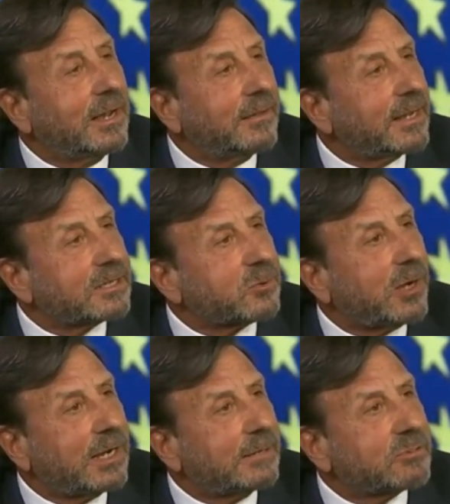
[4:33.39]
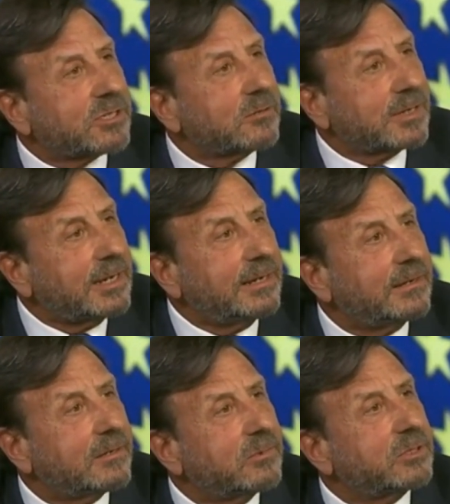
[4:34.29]
and that's why I'm so
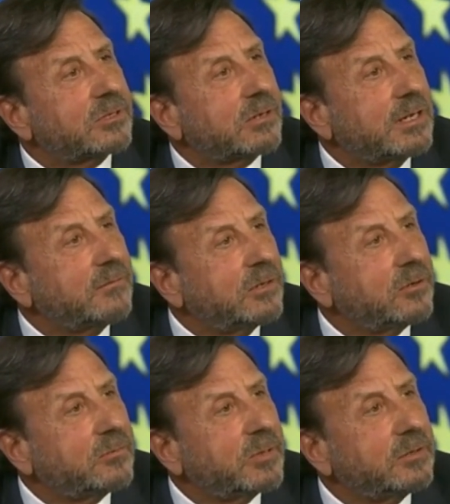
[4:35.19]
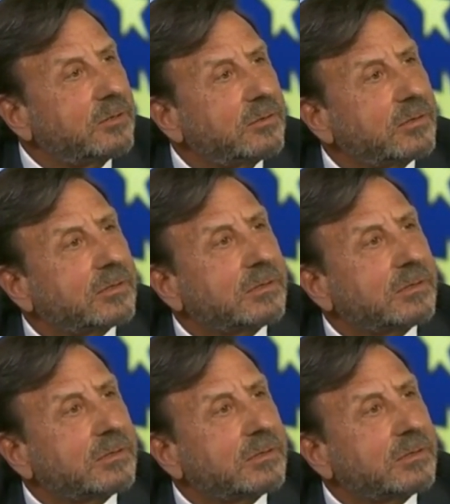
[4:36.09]
keen that we should leave the European Union.